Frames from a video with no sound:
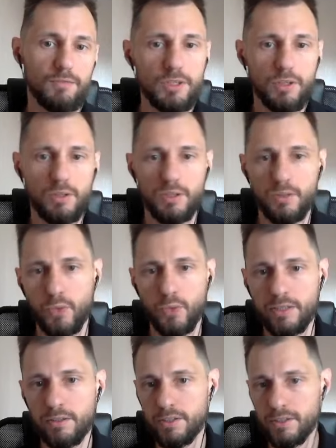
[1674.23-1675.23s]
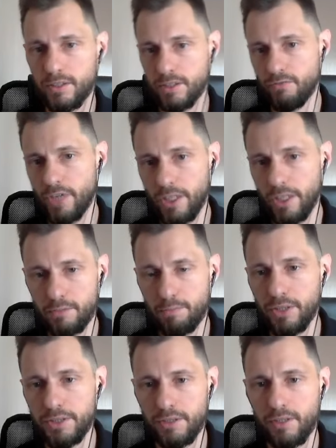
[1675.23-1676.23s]
returning whether this is a valid
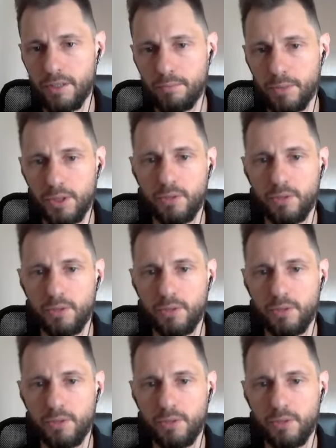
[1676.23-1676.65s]
policy number